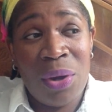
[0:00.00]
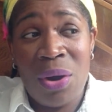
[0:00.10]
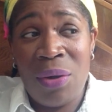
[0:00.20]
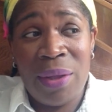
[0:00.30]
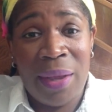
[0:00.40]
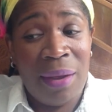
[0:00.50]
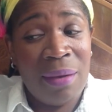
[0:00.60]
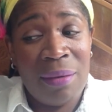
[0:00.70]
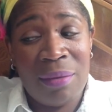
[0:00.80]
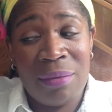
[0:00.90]
all
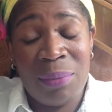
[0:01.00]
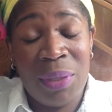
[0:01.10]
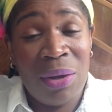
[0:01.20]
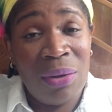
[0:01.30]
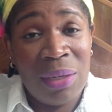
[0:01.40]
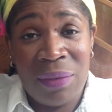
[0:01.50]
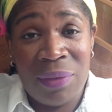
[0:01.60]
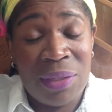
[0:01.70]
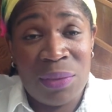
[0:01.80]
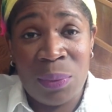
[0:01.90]
here. We all live
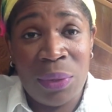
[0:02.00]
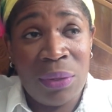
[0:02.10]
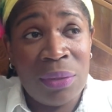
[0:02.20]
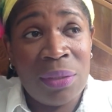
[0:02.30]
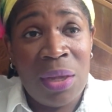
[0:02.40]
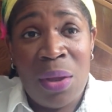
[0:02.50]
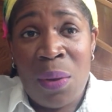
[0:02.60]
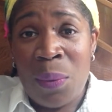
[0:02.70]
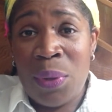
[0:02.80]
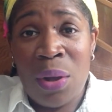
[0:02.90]
in this world.
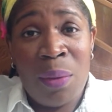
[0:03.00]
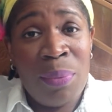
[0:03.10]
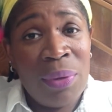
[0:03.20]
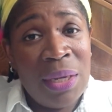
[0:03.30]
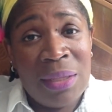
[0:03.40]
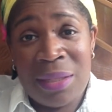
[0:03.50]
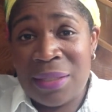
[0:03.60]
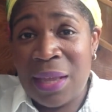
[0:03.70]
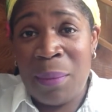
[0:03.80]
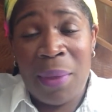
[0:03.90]
We all breathe the
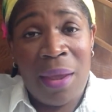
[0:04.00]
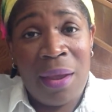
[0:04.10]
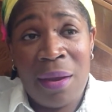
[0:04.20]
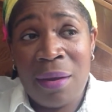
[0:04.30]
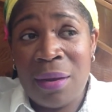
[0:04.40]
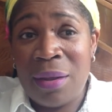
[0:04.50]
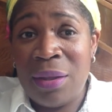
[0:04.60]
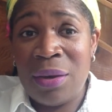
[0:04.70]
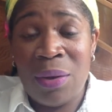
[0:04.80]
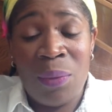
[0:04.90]
same air.
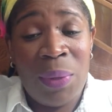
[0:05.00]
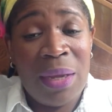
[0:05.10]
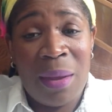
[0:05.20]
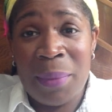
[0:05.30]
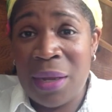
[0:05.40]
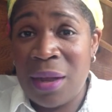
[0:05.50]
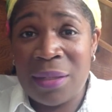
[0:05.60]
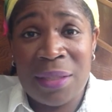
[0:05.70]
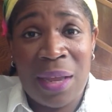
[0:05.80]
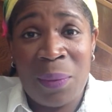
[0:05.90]
We come in
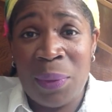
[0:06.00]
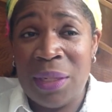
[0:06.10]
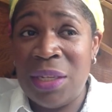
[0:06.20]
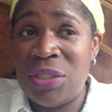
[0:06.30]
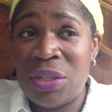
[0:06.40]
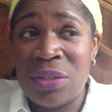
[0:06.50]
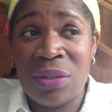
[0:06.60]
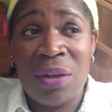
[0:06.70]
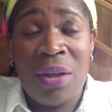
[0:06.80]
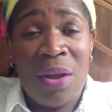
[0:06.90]
contact with each
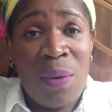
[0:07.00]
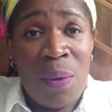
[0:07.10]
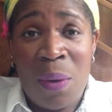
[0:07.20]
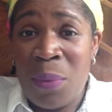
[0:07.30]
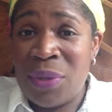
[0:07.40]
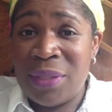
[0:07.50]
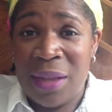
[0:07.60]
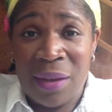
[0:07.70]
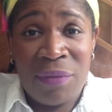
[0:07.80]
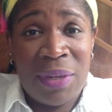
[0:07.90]
other almost
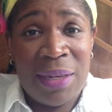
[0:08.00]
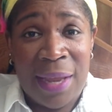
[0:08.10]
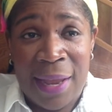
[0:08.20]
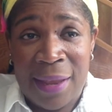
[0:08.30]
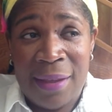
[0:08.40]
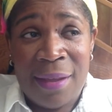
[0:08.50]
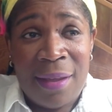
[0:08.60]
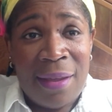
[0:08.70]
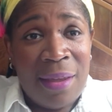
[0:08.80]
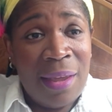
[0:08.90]
every day.
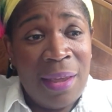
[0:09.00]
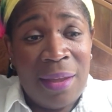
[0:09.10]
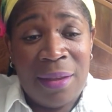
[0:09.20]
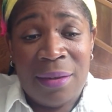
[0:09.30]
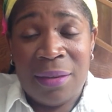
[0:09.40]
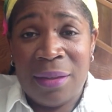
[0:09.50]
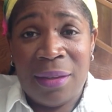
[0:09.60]
And,